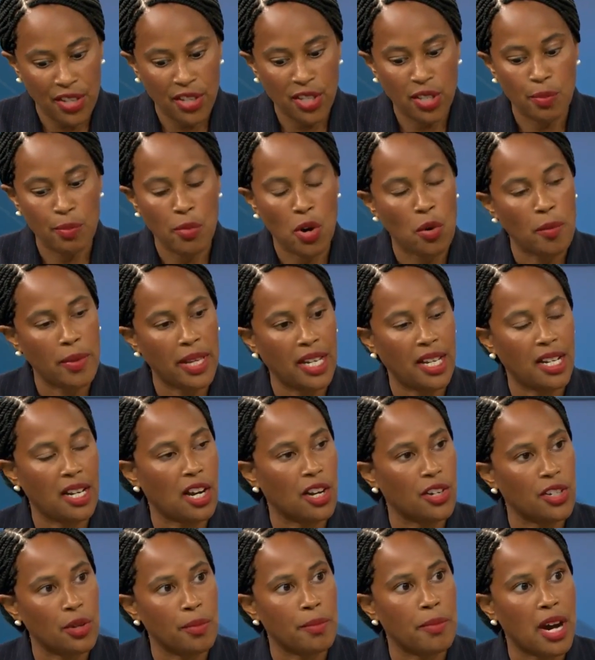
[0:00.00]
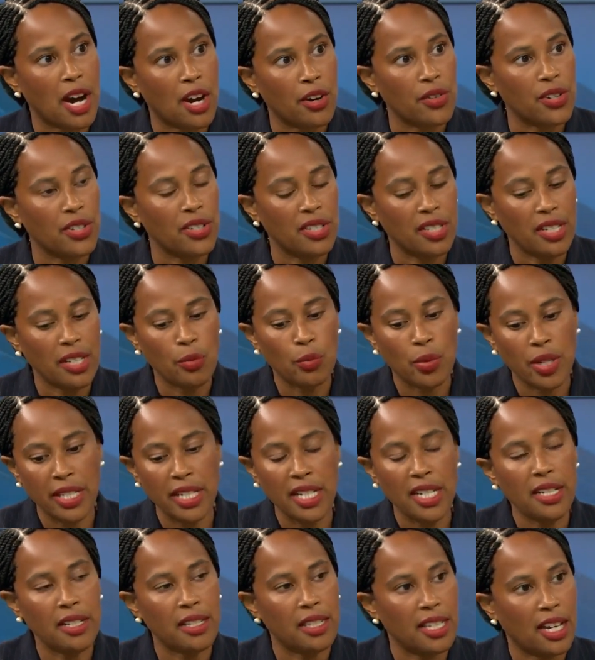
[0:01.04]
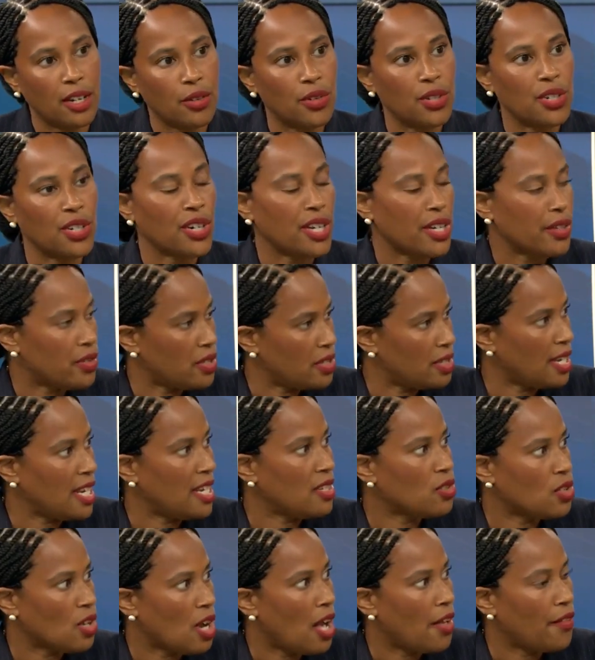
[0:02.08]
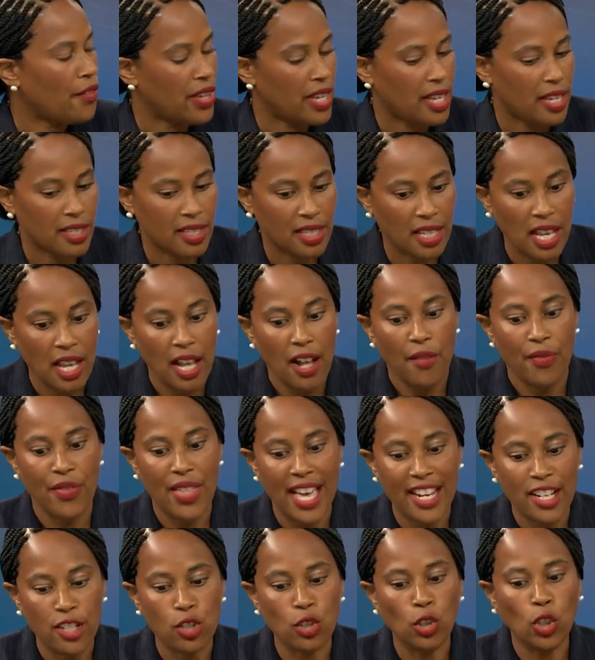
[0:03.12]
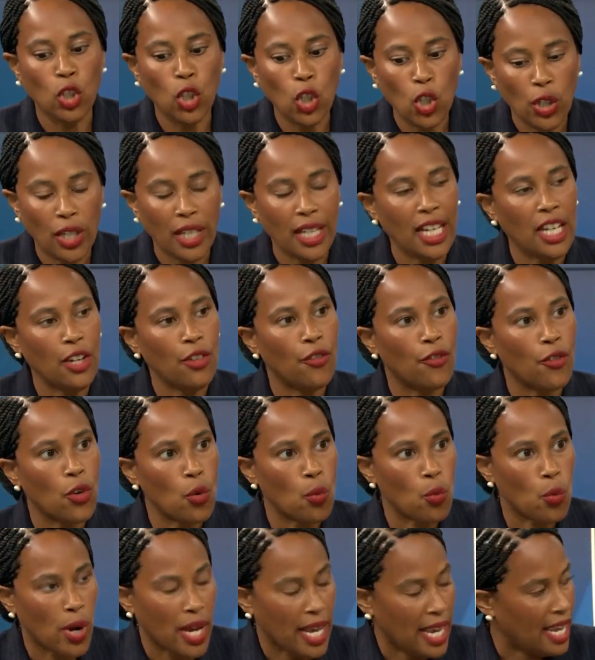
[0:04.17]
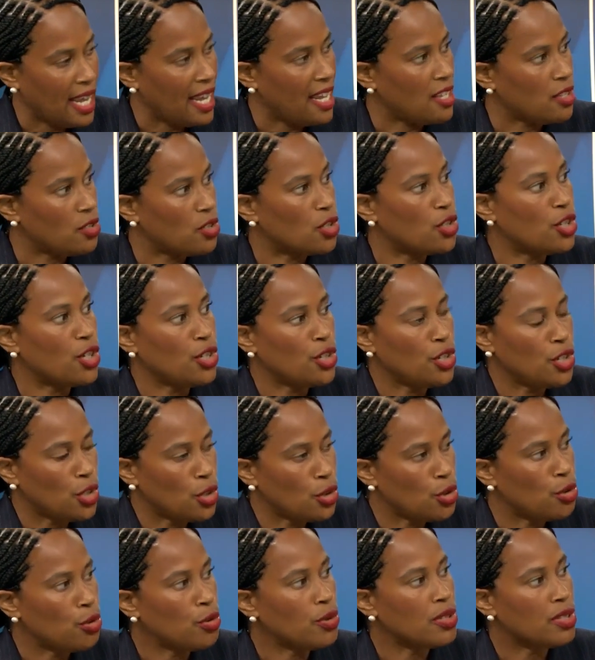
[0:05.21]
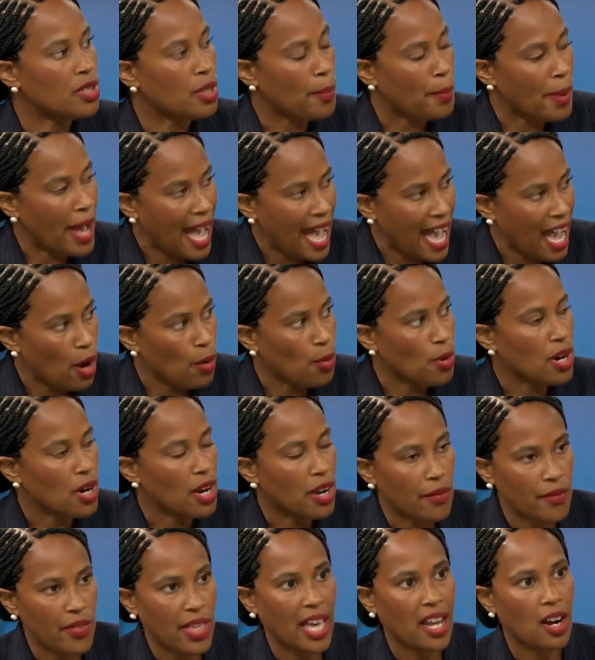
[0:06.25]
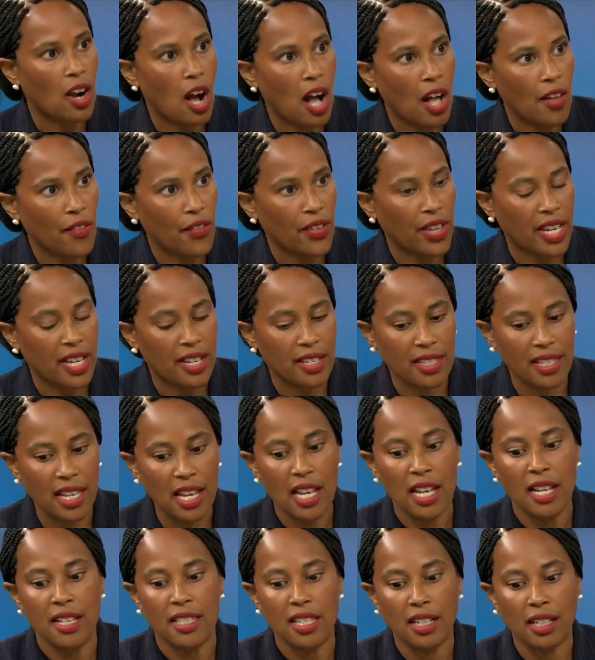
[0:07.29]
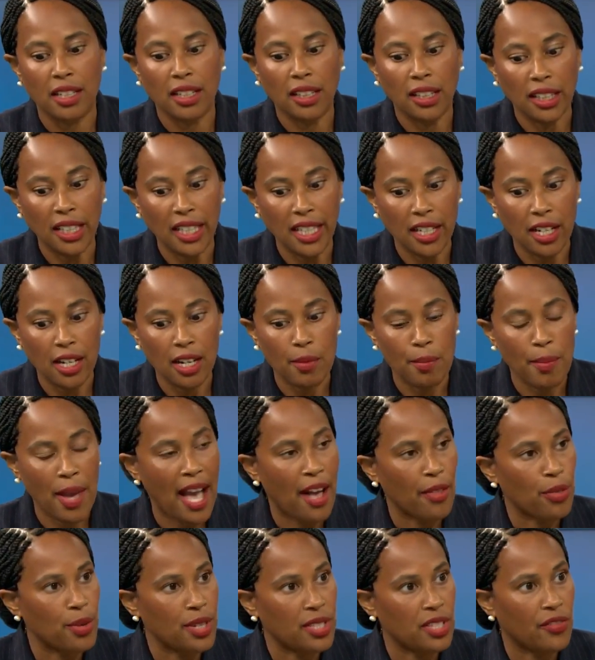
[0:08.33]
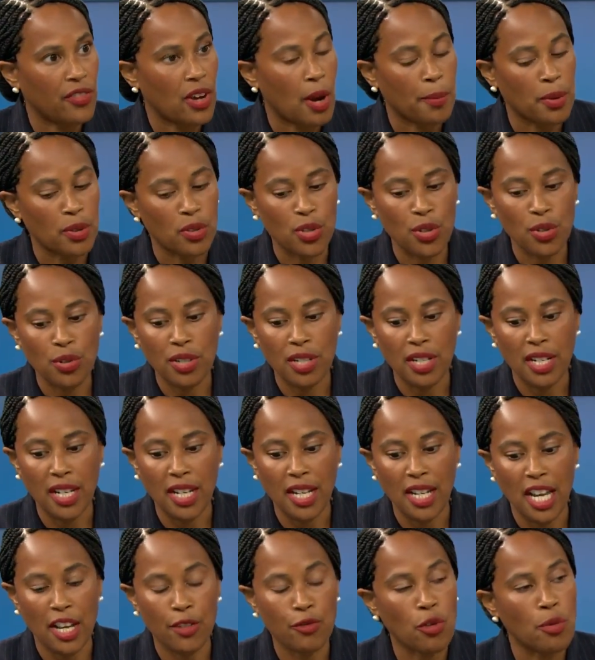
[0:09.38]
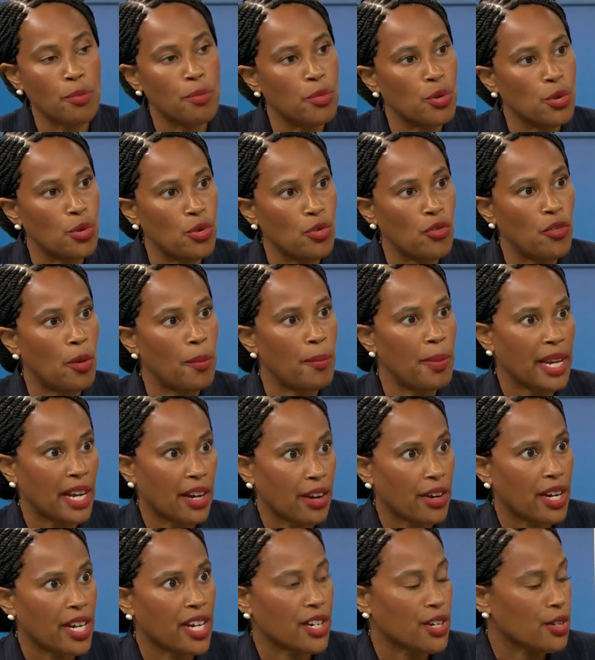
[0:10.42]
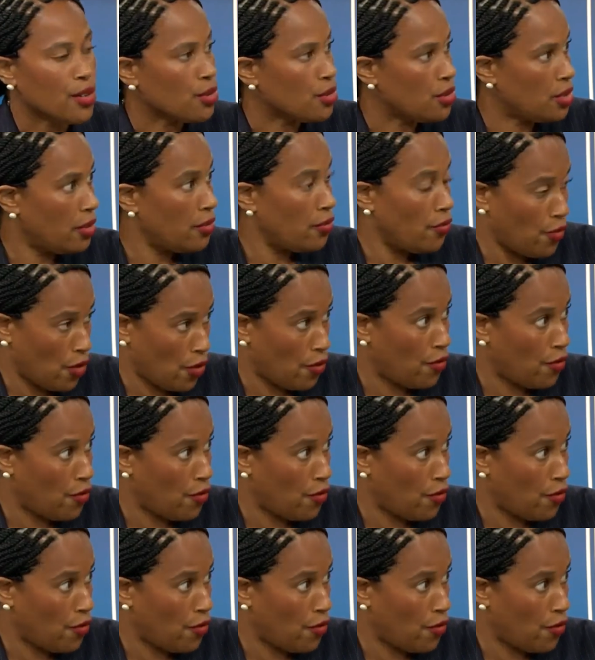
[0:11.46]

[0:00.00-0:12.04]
this moment in our democracy, we need a Secretary of State's office that is looking for ways to use the power of that office to clear pathways of opportunity and remove barriers for